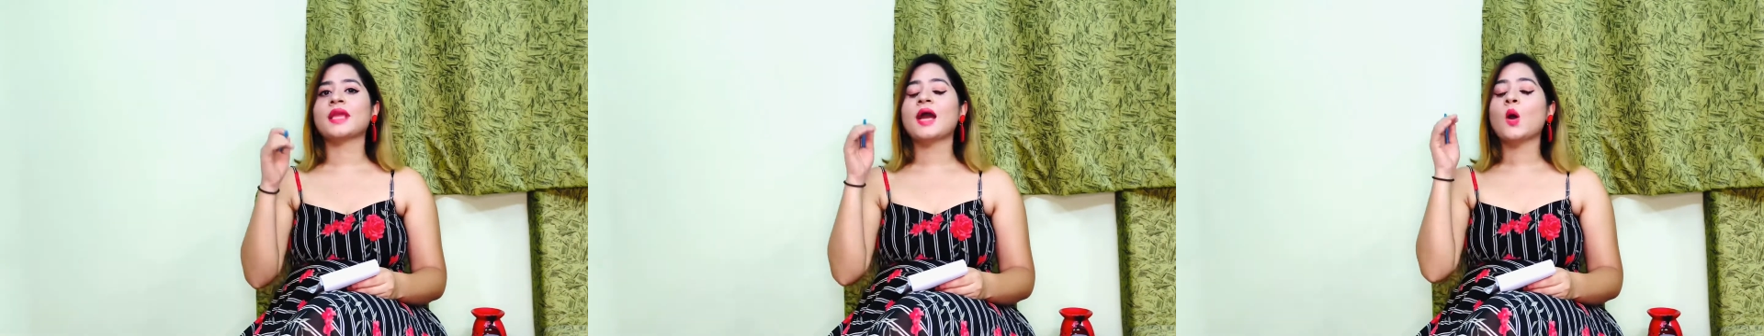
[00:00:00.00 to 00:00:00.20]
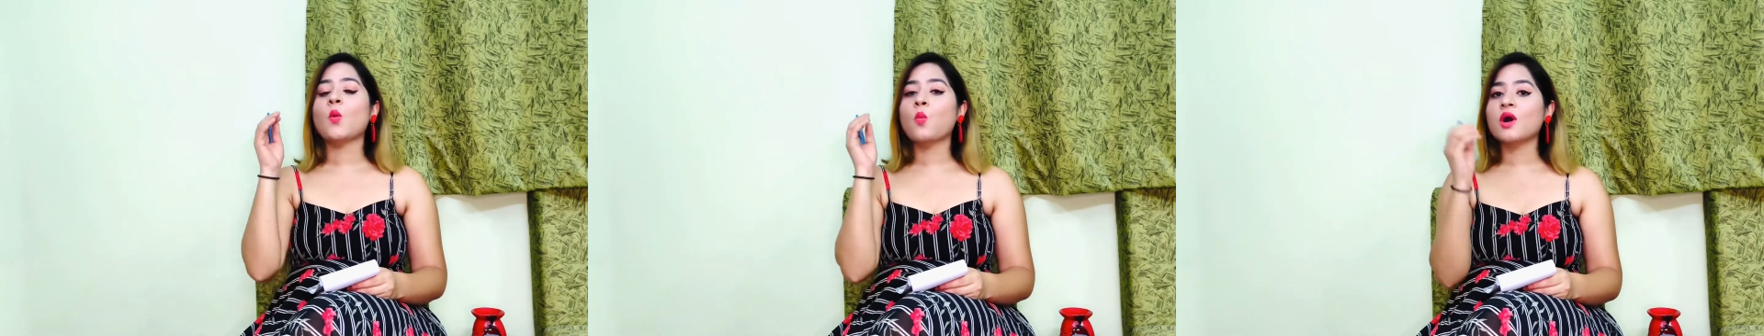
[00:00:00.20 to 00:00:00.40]

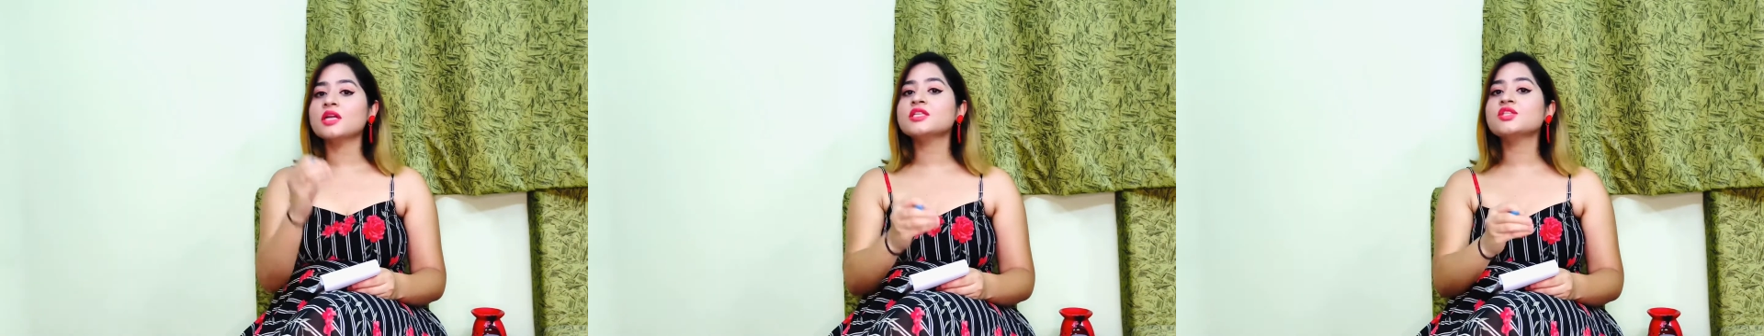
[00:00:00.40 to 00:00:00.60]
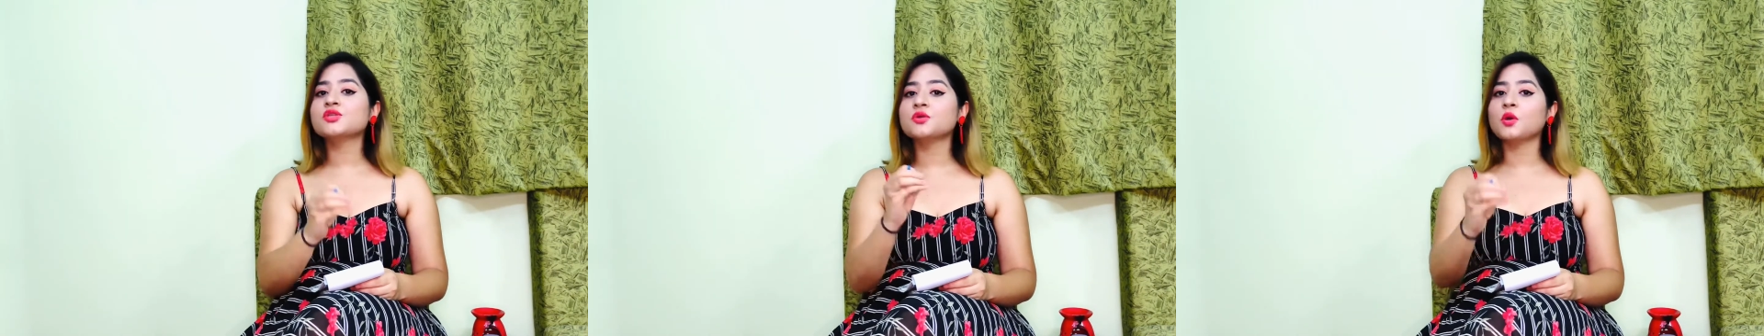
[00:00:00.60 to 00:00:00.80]

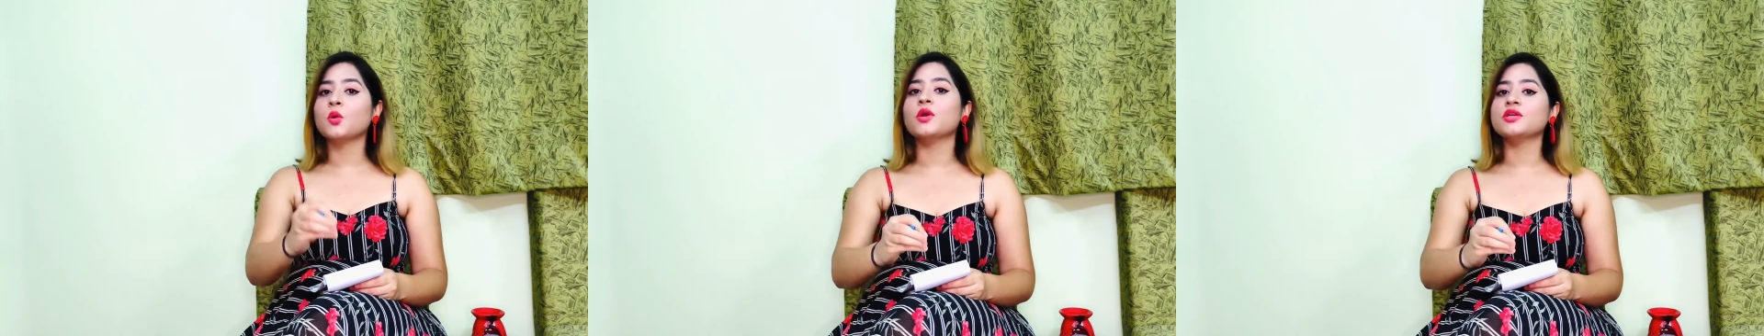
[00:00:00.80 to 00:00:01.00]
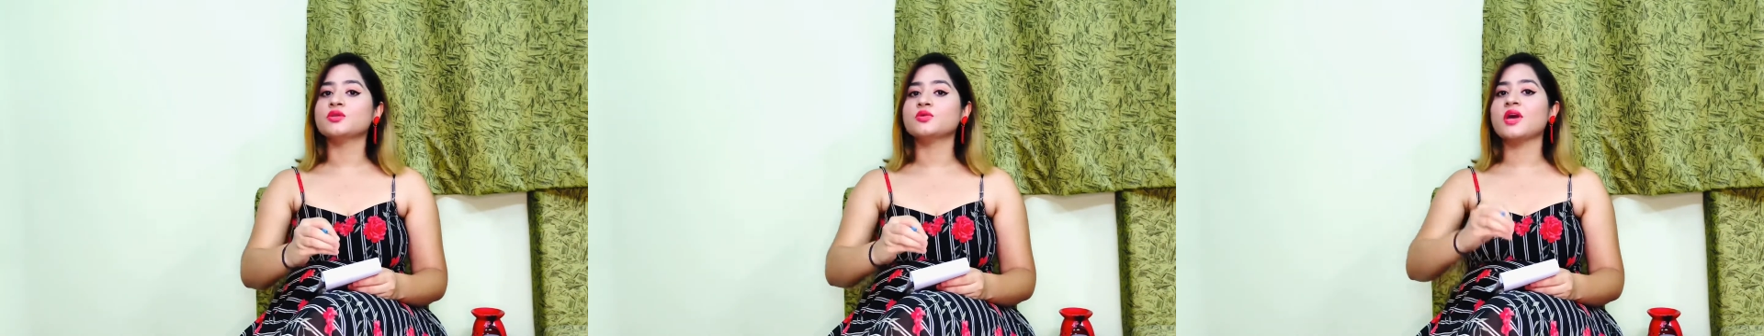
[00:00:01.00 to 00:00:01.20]
once you're
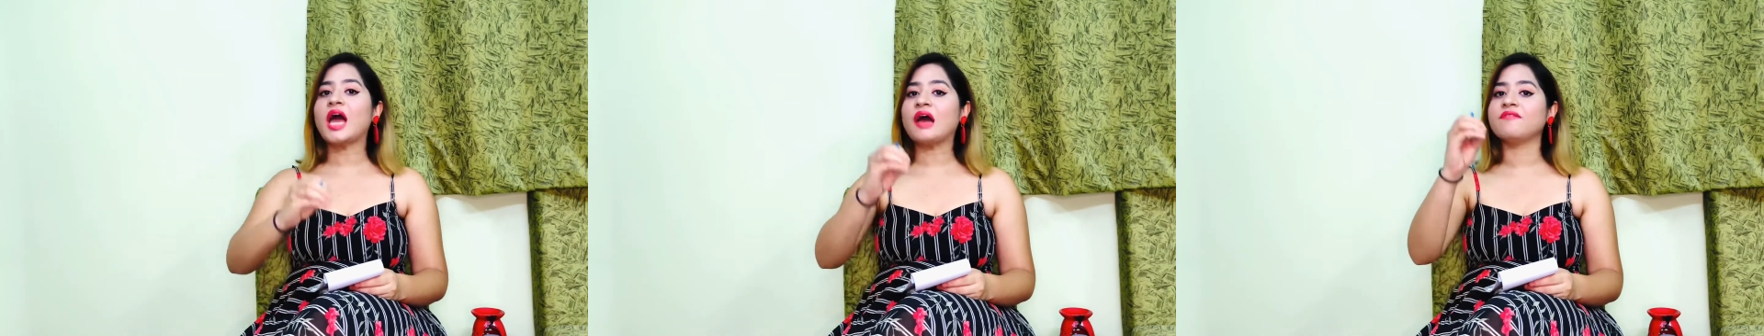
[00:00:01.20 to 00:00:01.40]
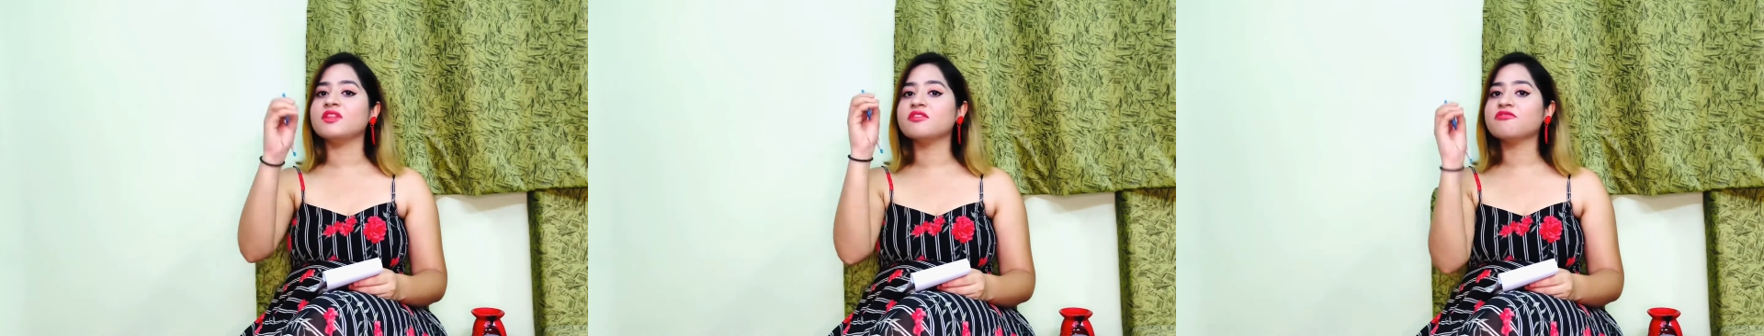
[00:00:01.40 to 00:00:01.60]
going to
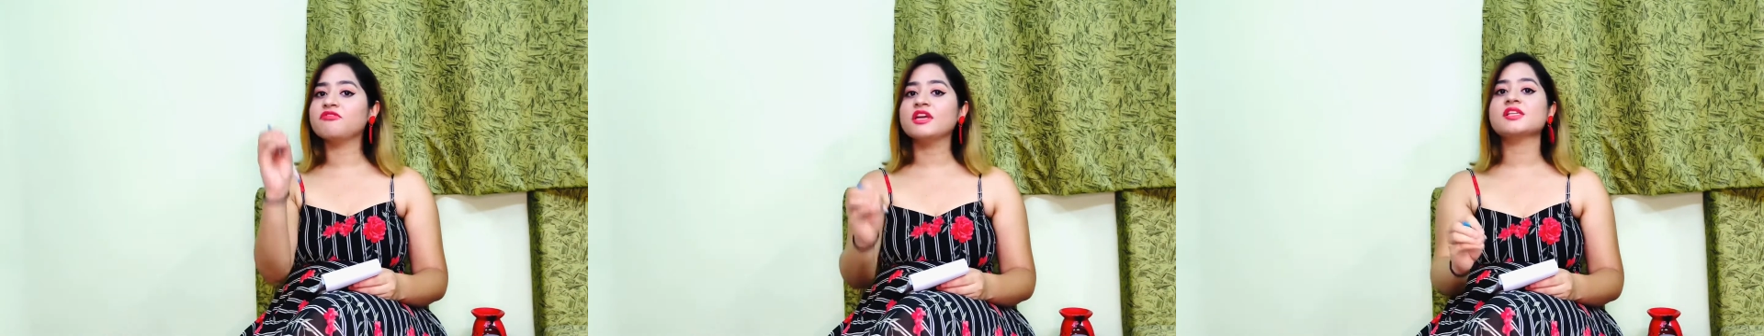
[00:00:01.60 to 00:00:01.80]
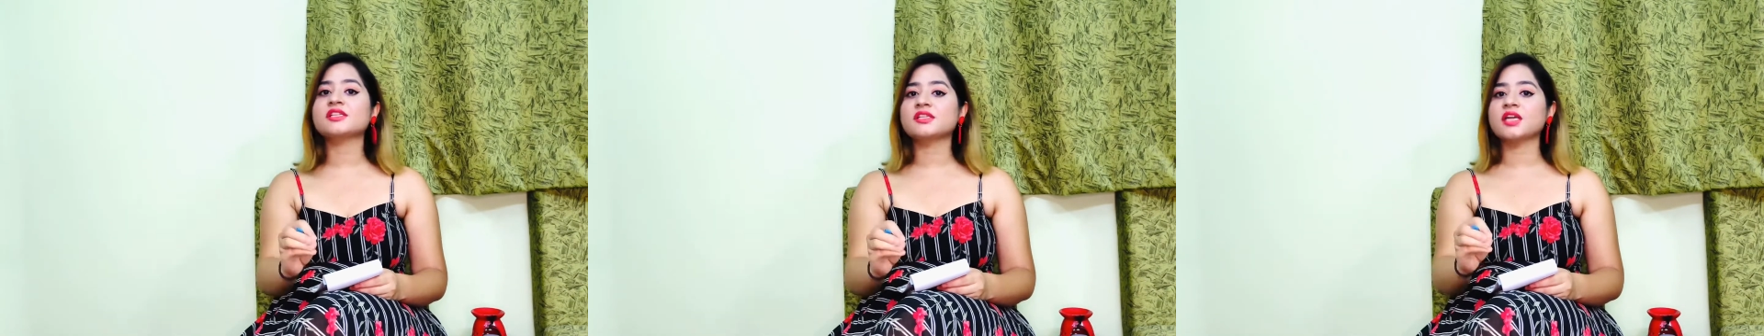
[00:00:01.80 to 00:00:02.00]
have the
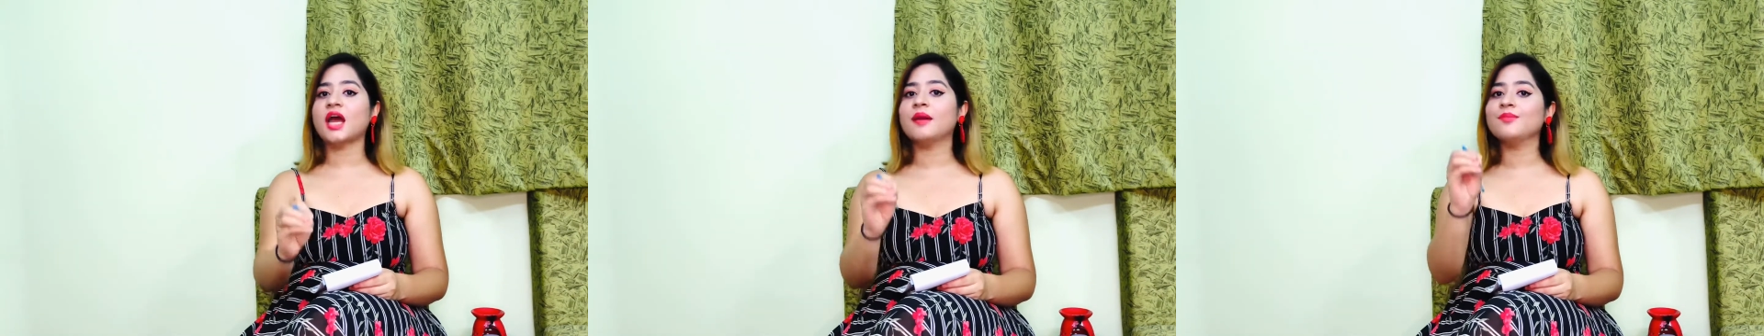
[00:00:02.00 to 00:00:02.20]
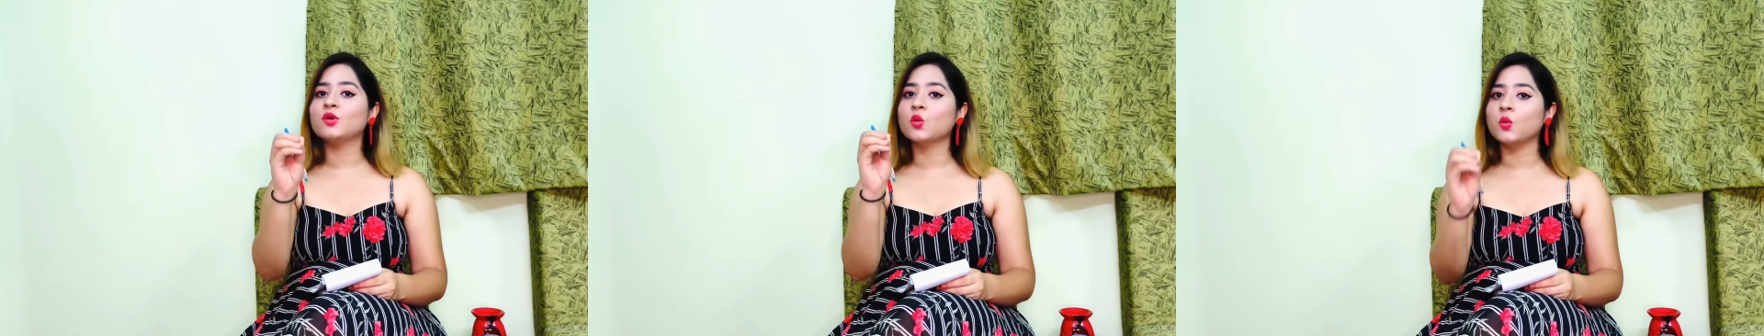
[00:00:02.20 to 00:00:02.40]
fixed
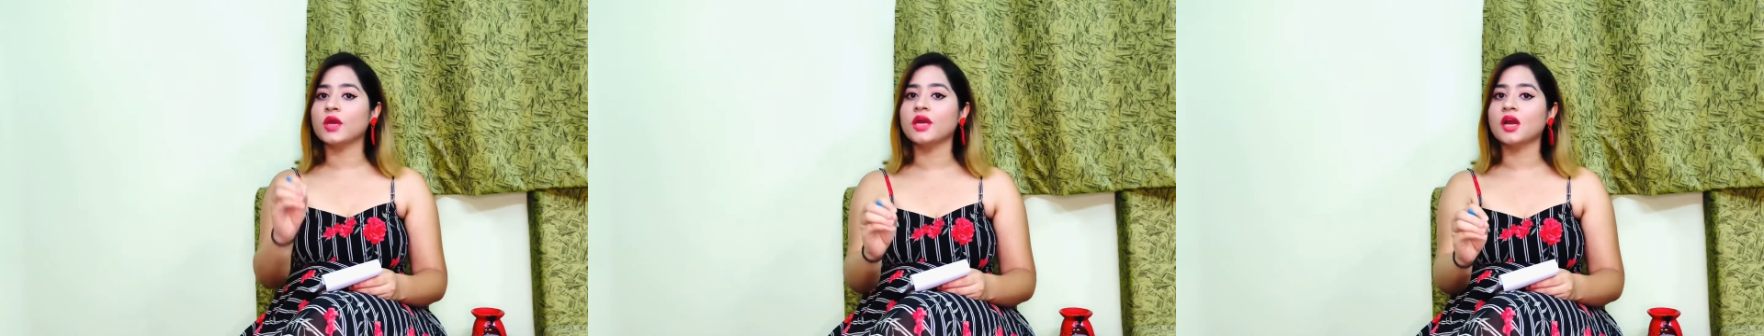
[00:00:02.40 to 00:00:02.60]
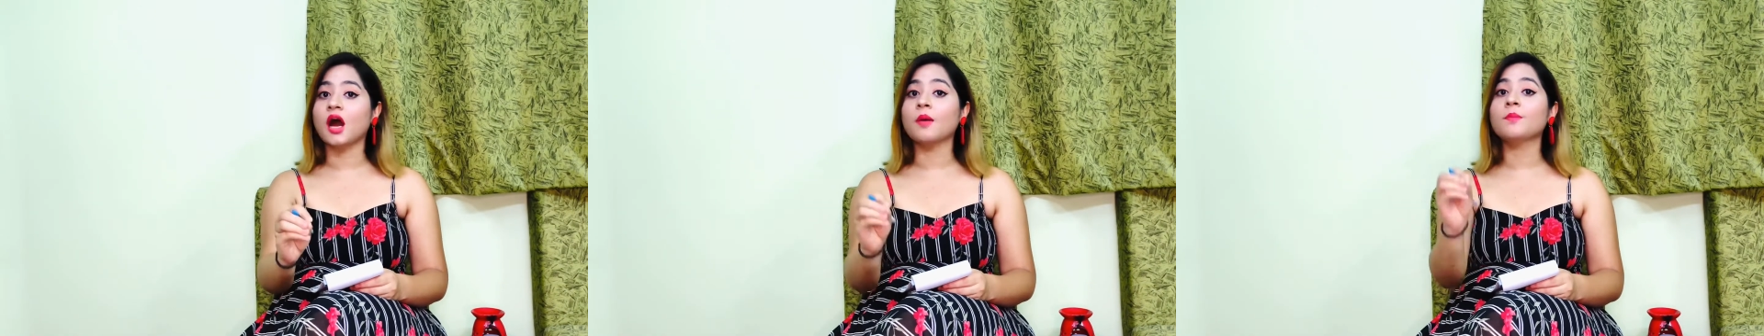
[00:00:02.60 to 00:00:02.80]
time to
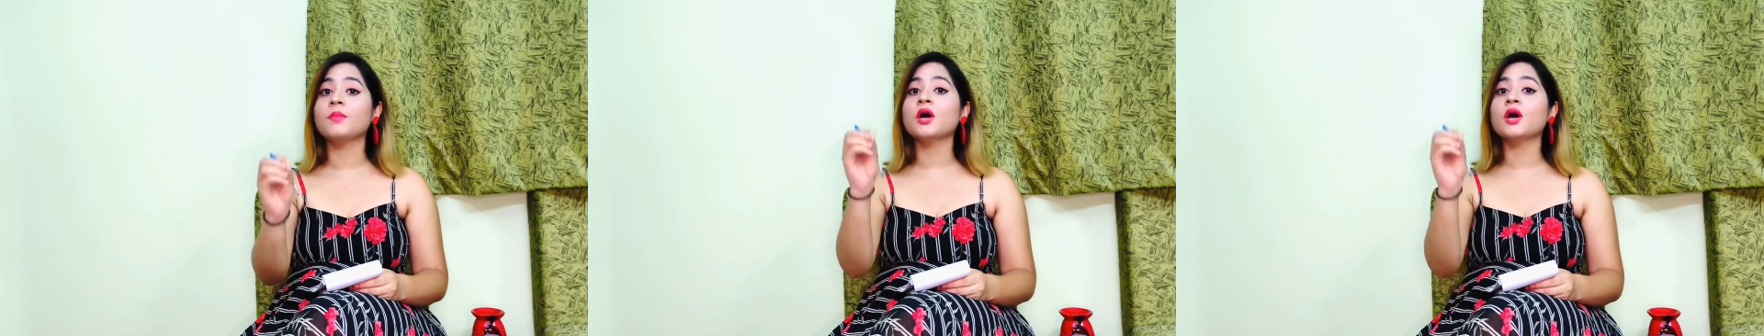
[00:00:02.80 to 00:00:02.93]
wake up,